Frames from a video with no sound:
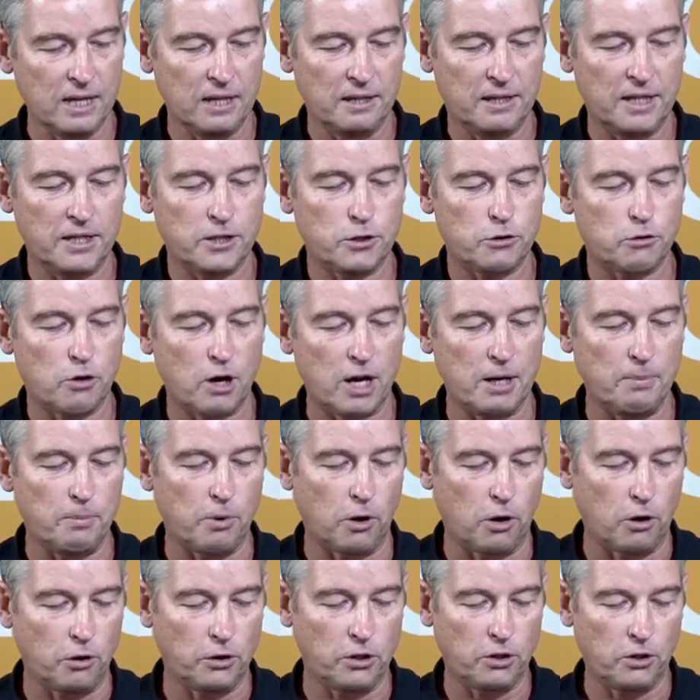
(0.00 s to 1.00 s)
This
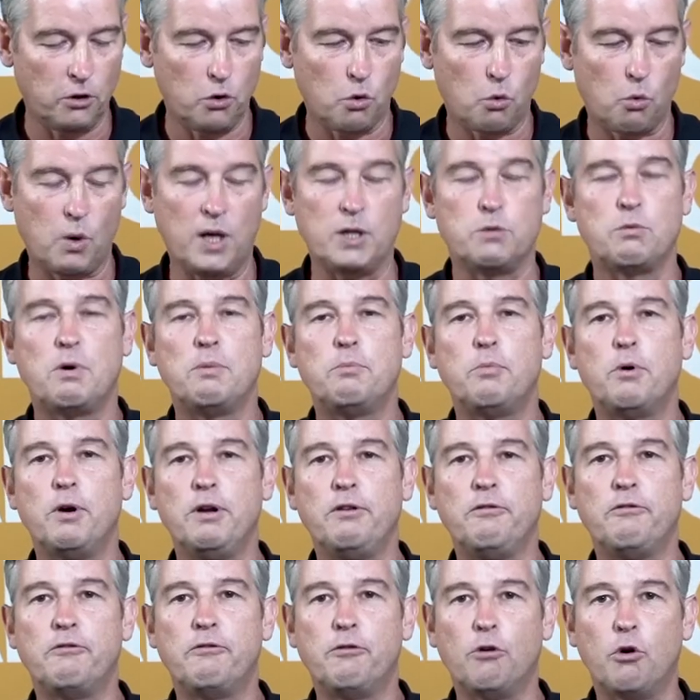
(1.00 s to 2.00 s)
tripod weighs
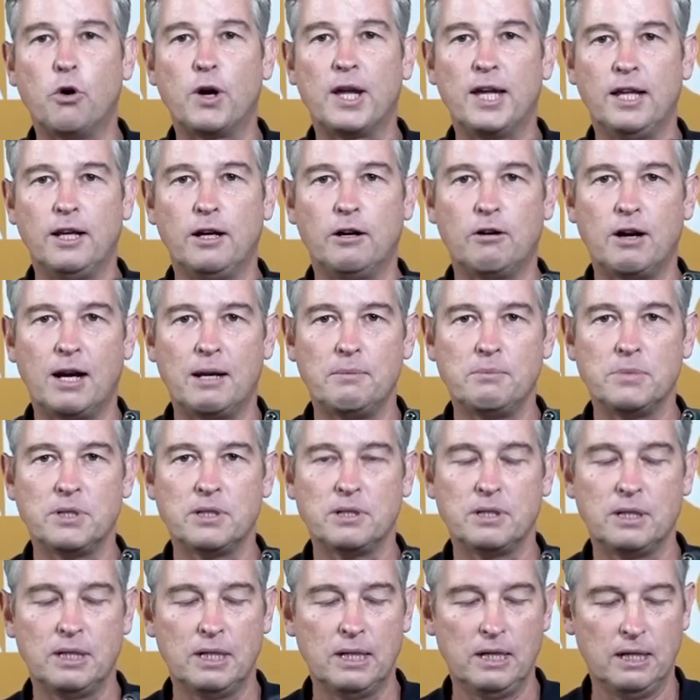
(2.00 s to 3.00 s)
1.4 kilograms,